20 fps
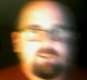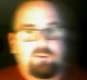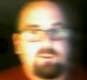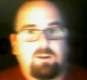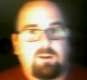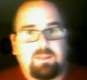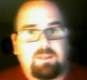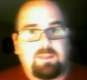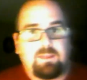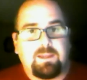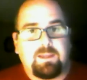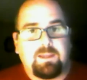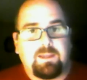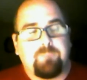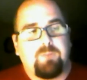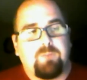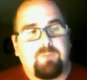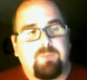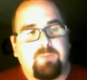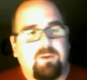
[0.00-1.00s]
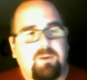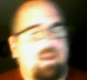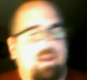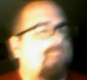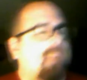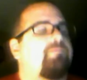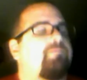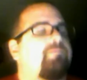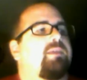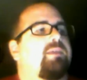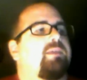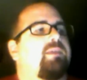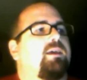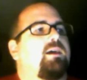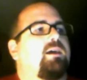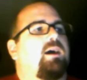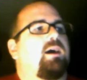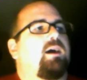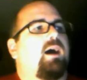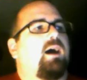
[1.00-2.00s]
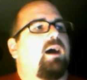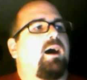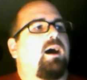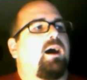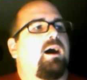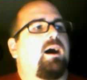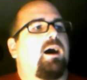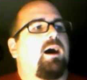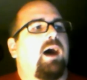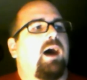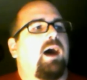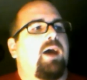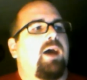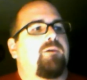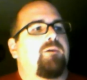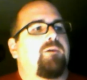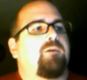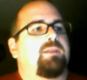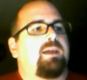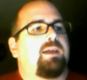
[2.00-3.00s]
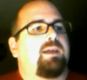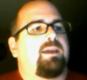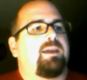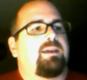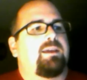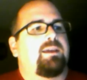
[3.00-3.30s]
of the year. Okay, uh, I would like